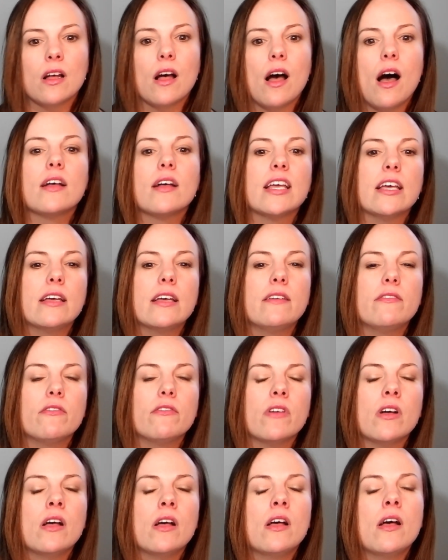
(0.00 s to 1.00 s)
I'll give.
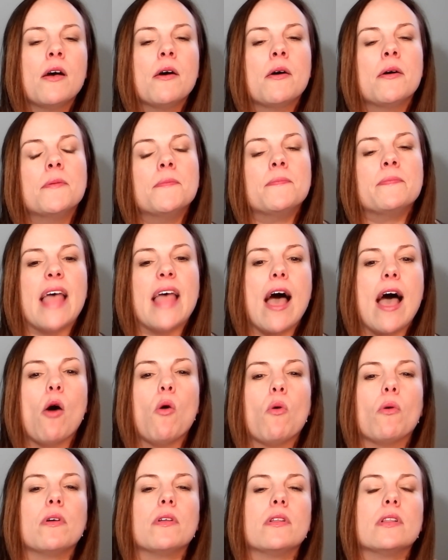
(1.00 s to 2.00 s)

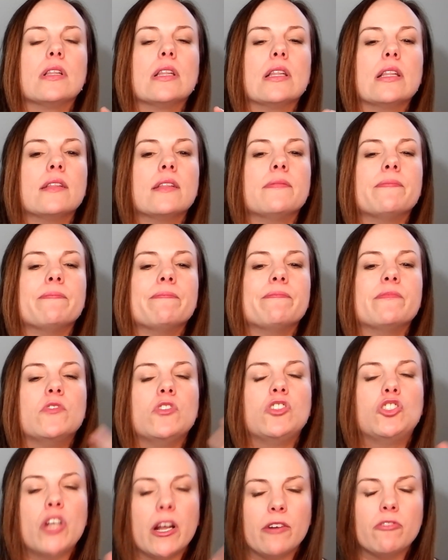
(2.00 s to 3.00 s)
Now,
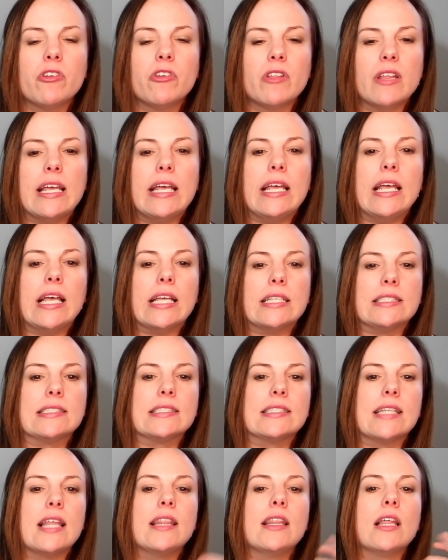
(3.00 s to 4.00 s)
generally, it's
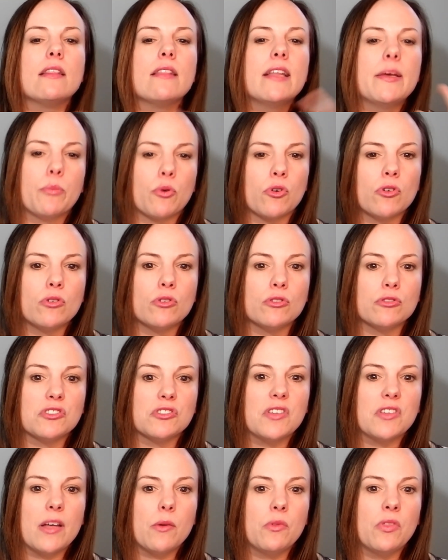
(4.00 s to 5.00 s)
then the liberals
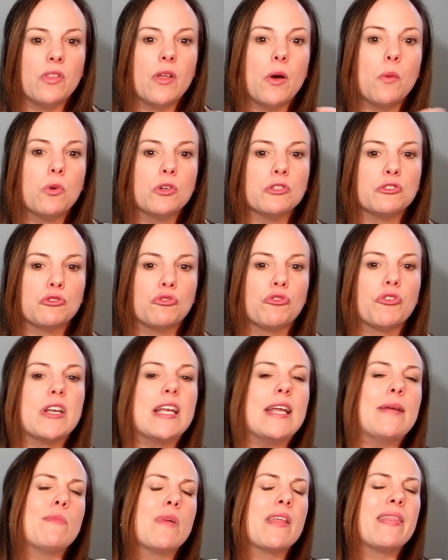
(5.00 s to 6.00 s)
that, that will
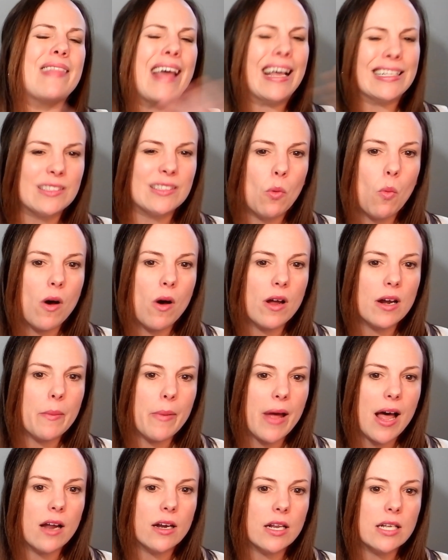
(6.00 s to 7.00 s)
scream, that's a
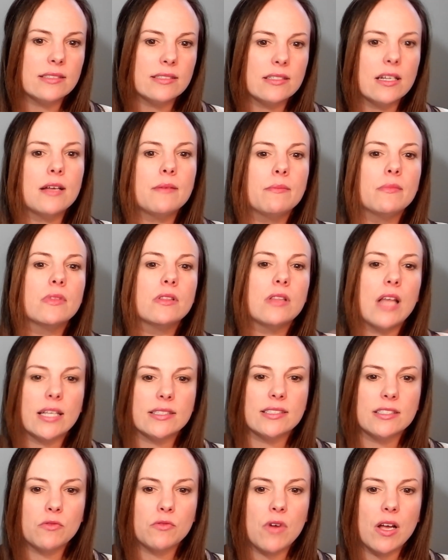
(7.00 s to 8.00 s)
whataboutism,
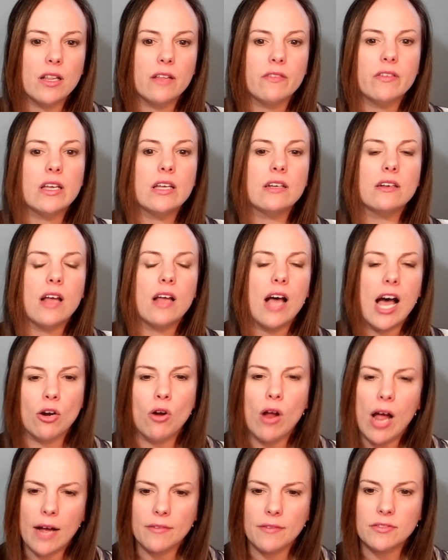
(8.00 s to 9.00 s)
that's irrelevant, I don't
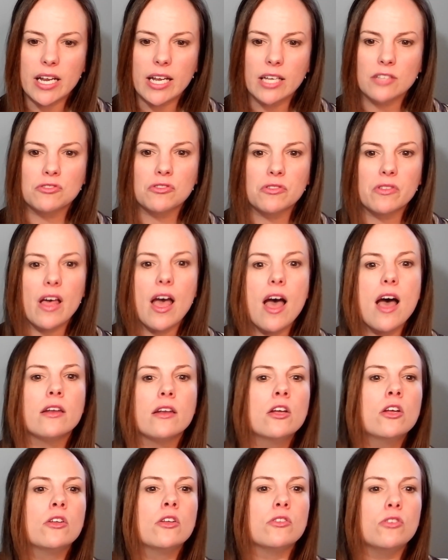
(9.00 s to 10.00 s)
have to answer that.
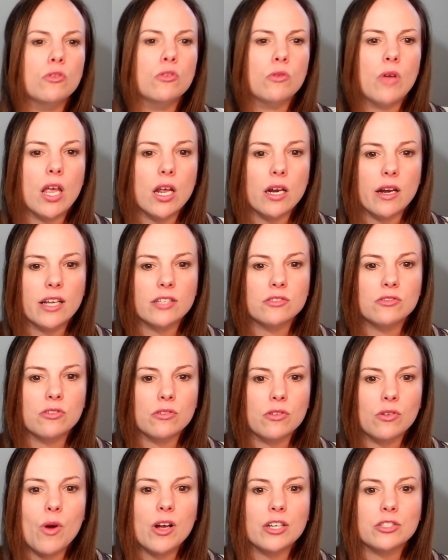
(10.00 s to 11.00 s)
You can't answer the
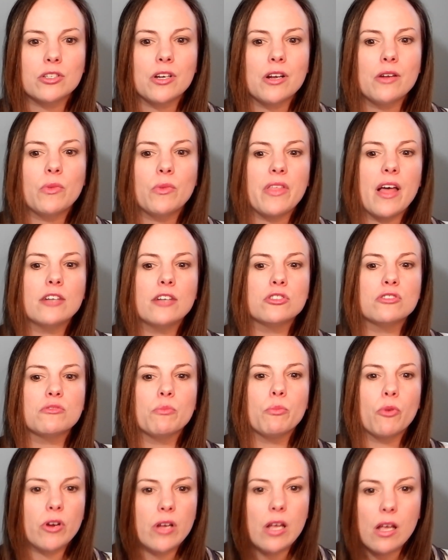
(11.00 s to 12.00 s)
question without just
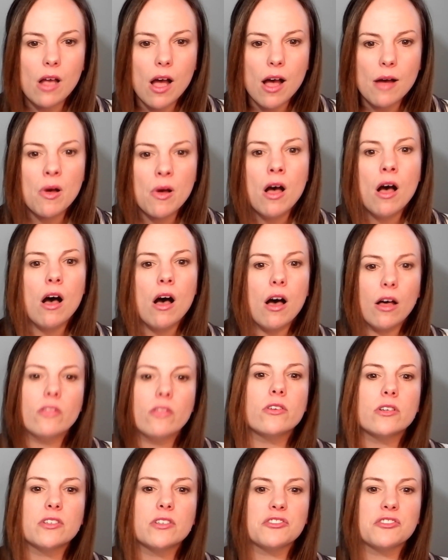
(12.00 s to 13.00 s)
bringing up
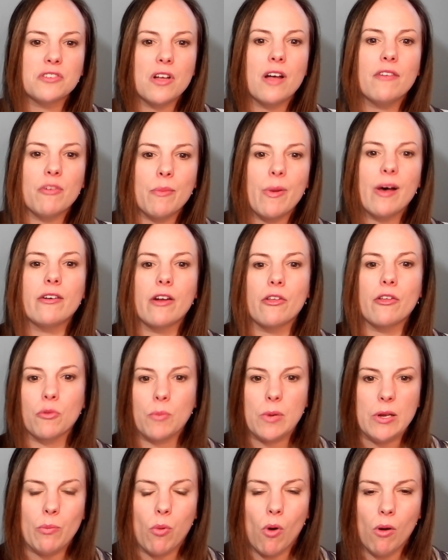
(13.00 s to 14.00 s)
other stuff about other
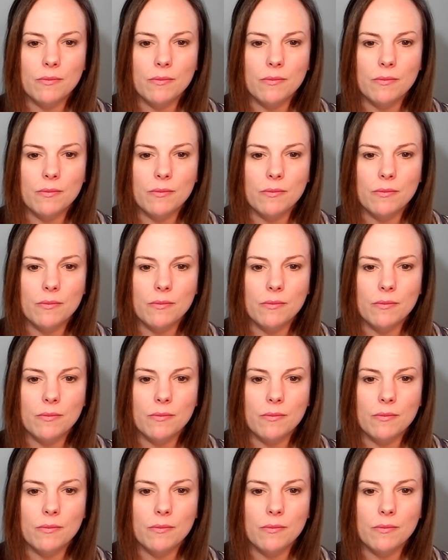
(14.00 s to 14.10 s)
people.